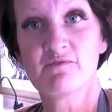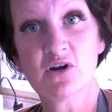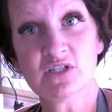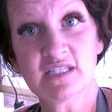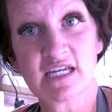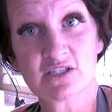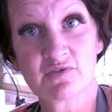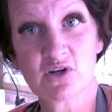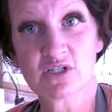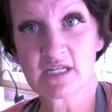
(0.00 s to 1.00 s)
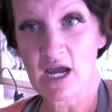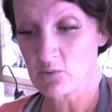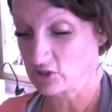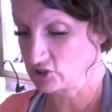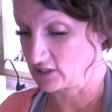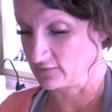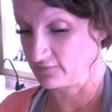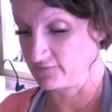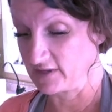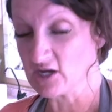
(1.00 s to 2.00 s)
First things first, I want you to
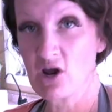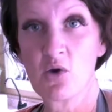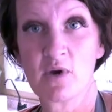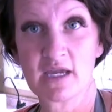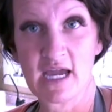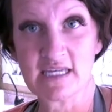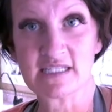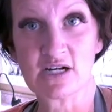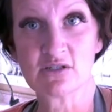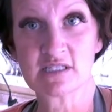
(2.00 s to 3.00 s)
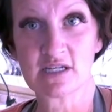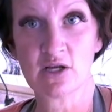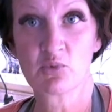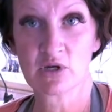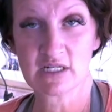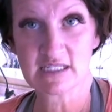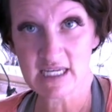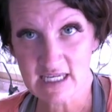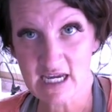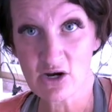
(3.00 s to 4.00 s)
figure out what cast iron skillet we're going to
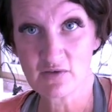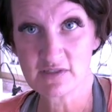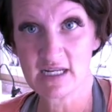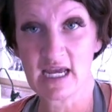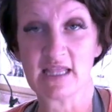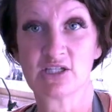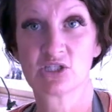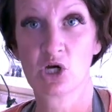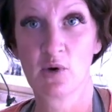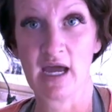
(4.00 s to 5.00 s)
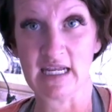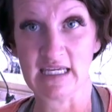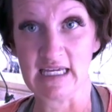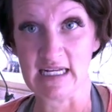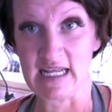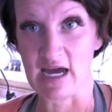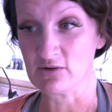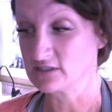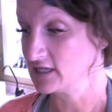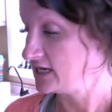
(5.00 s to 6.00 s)
take care of today, and let's go ahead and get it out.